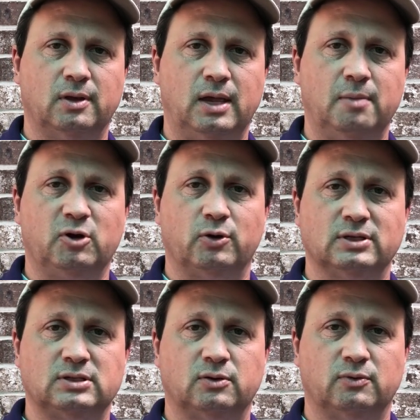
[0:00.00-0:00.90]

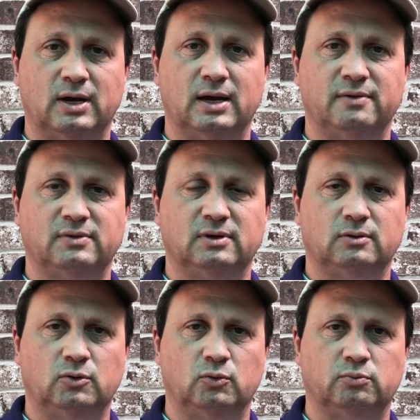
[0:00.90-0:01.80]
immigrants arrived
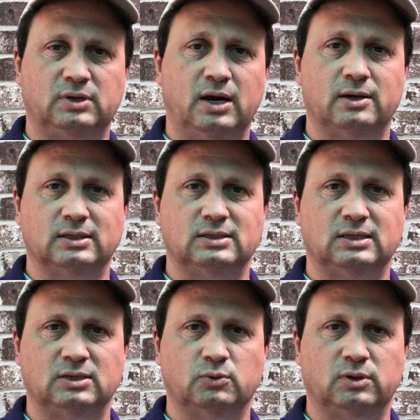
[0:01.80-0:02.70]
who carried these
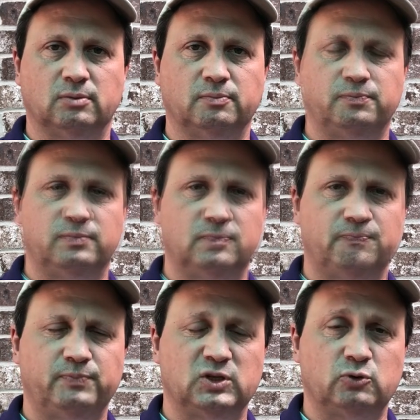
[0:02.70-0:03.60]
seeds with them.
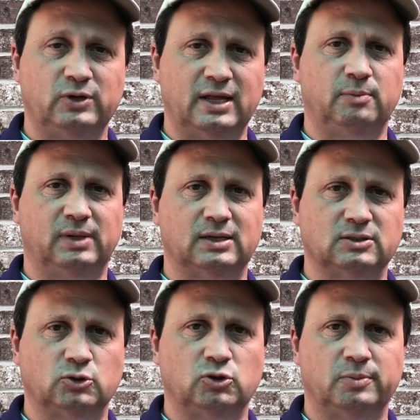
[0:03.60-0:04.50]
This green eggplant is
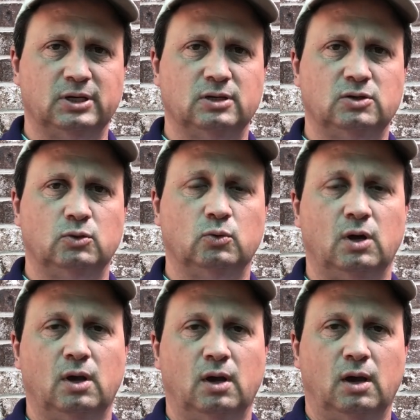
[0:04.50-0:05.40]
attributed to
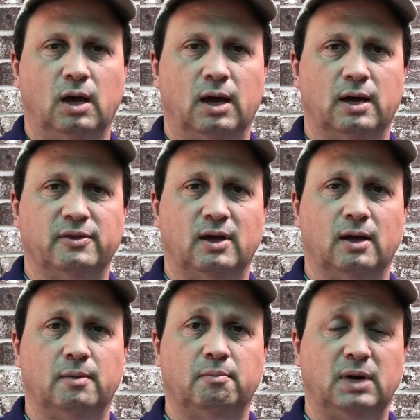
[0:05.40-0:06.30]

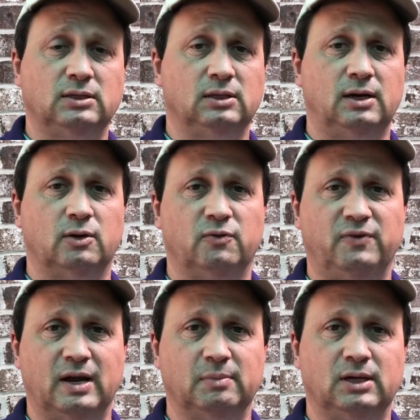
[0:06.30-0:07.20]
the Montelero
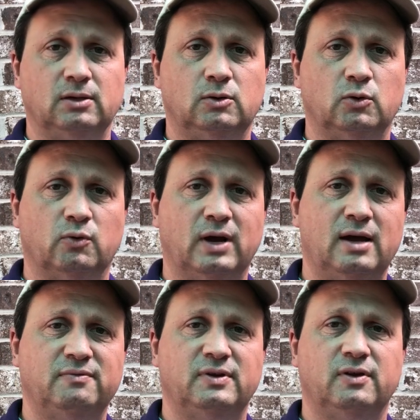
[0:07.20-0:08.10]
family, who
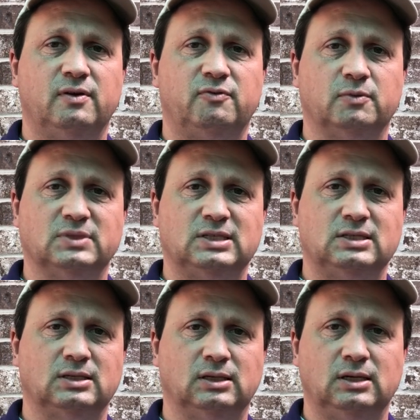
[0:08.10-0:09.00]
arrived from
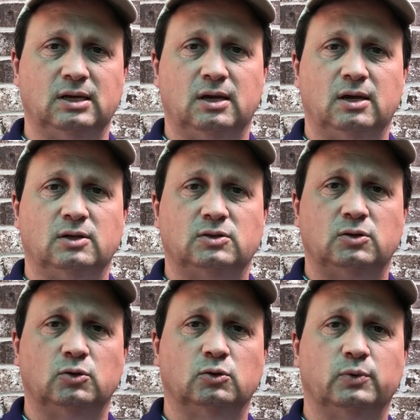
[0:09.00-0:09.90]
Sicily
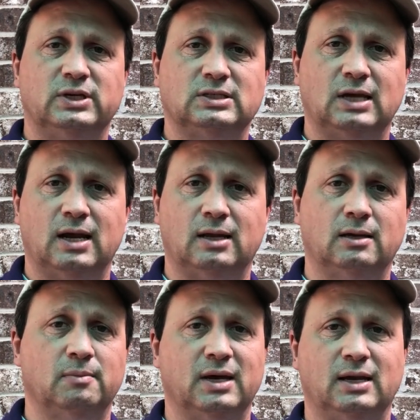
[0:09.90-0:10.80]
to Louisiana
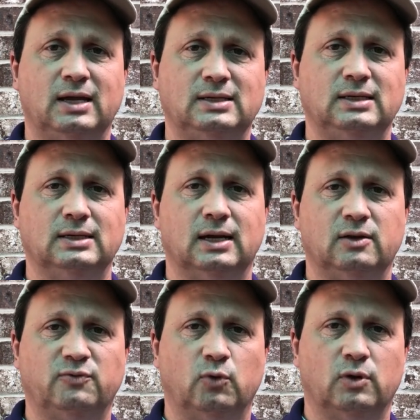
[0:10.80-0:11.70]
in about
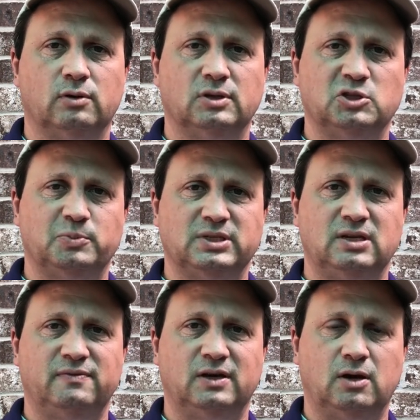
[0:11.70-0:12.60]
1894. In
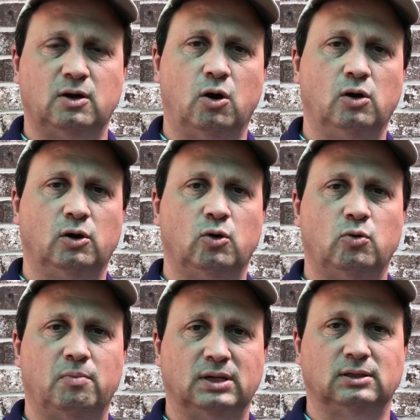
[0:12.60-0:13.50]
specific, Carlo
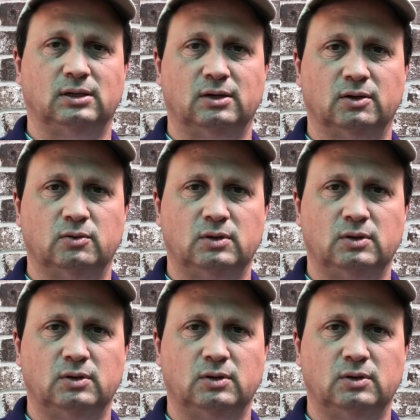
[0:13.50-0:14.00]
Montelero.